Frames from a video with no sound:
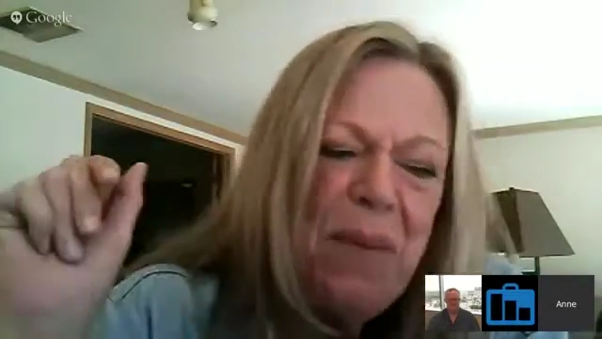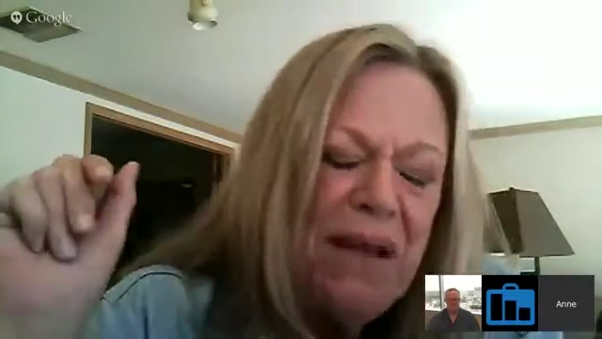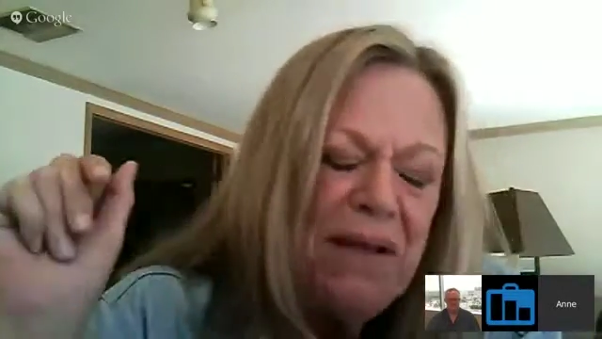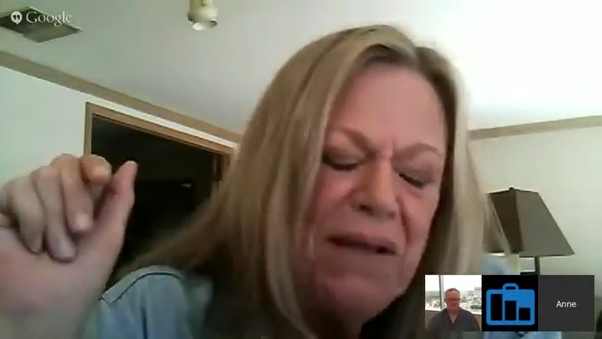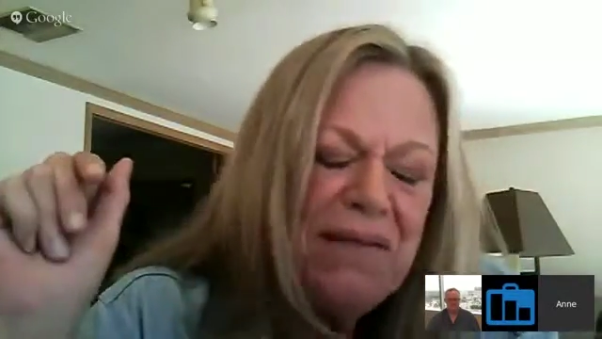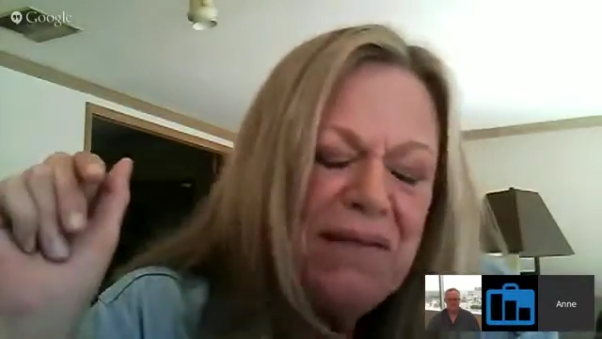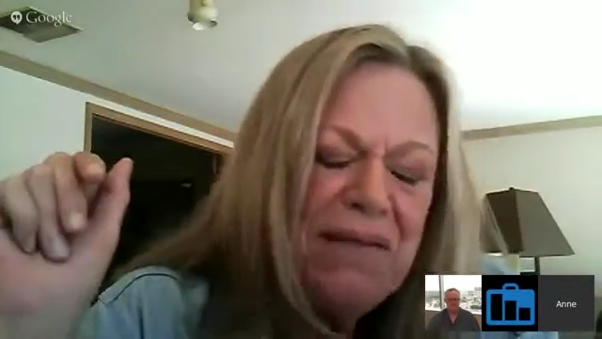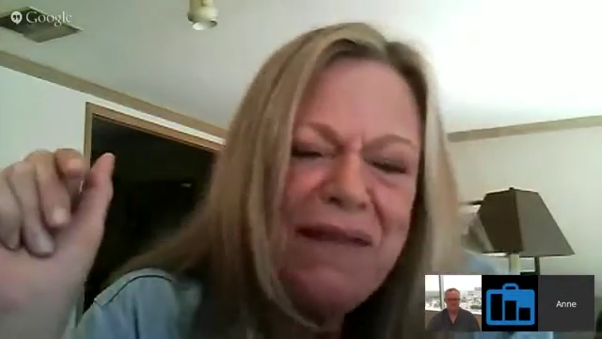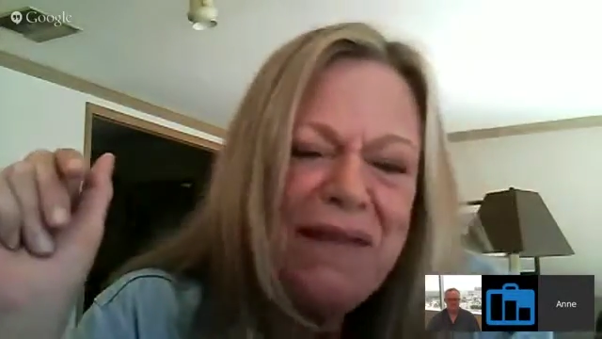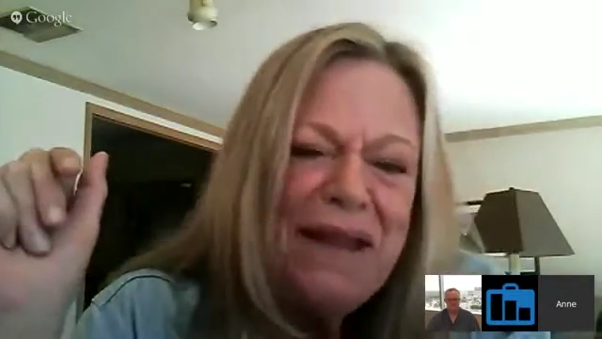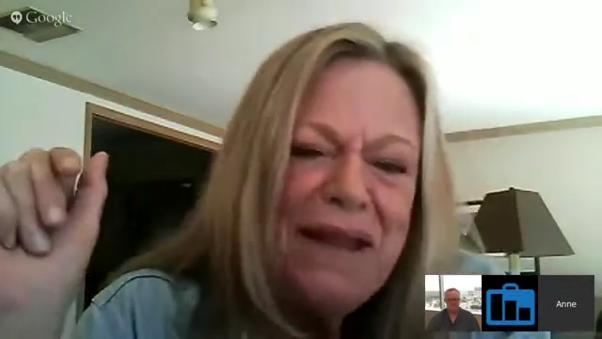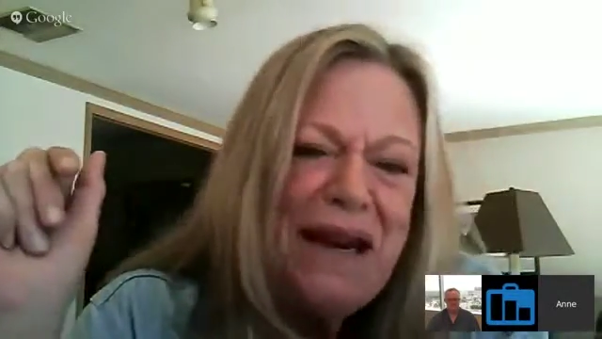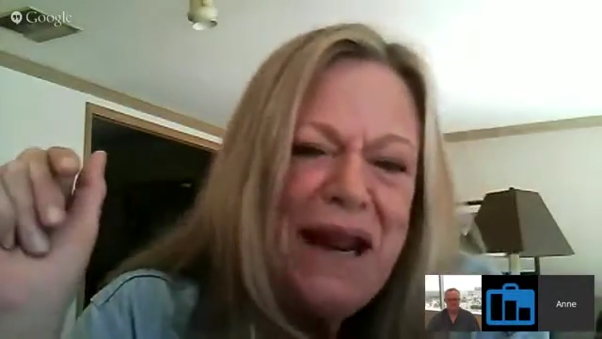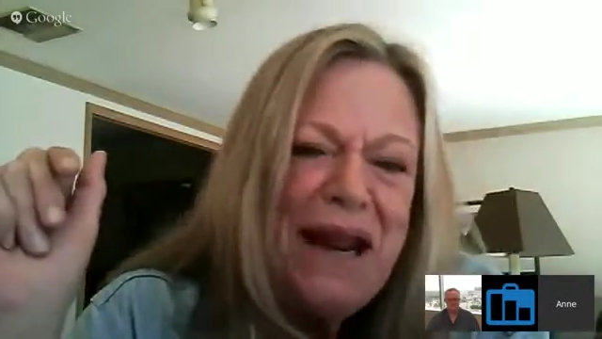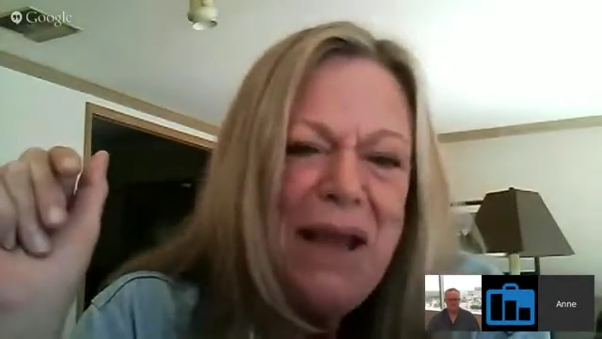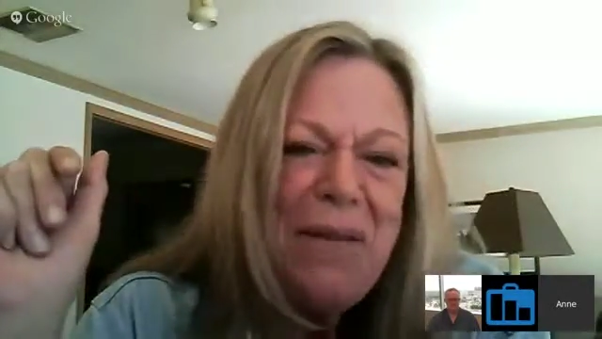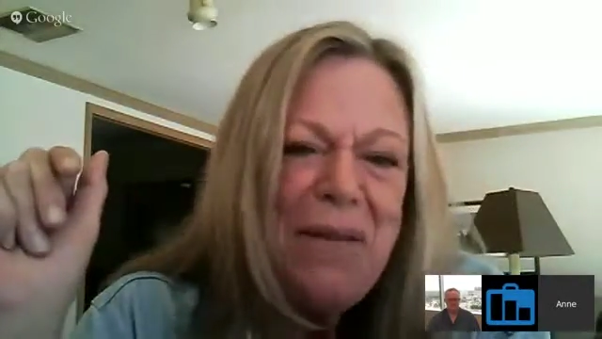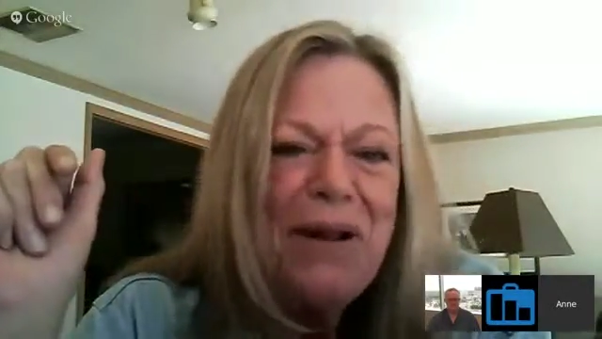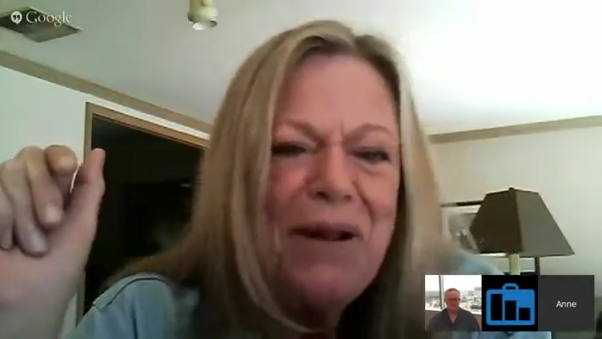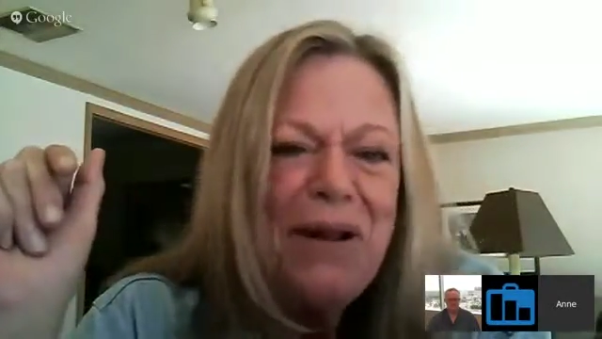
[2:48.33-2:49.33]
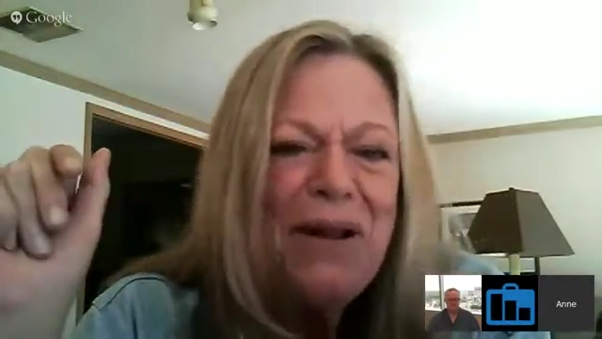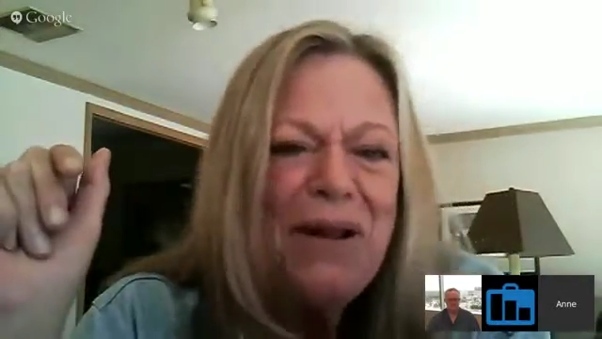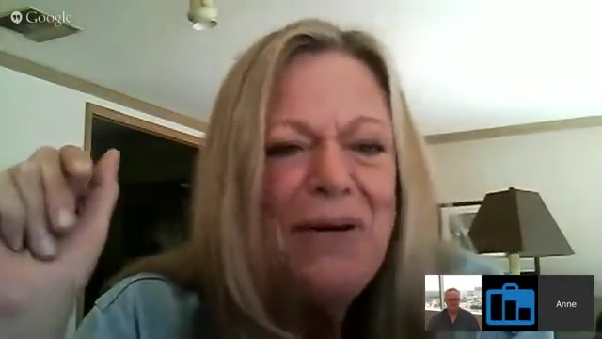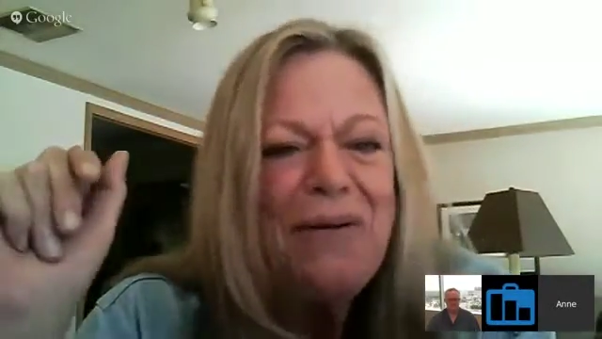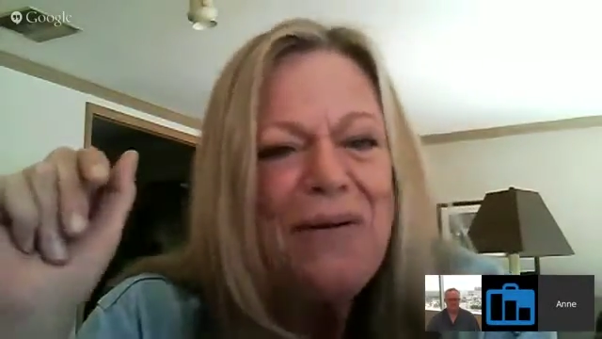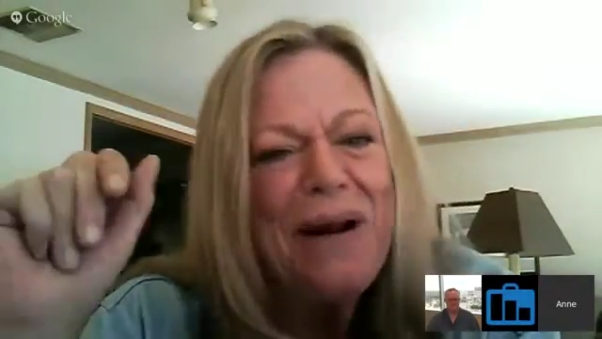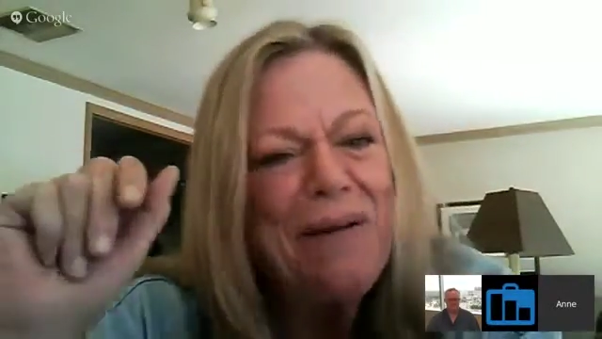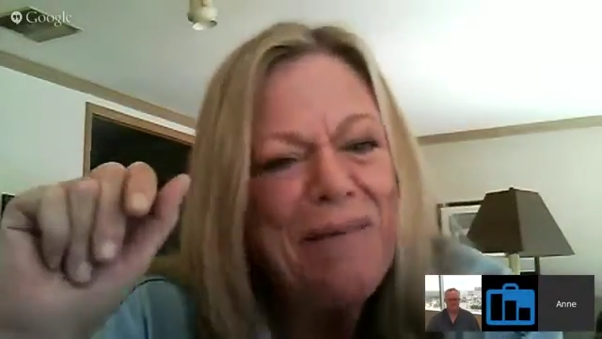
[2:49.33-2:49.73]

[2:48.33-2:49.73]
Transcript: based on the name alone.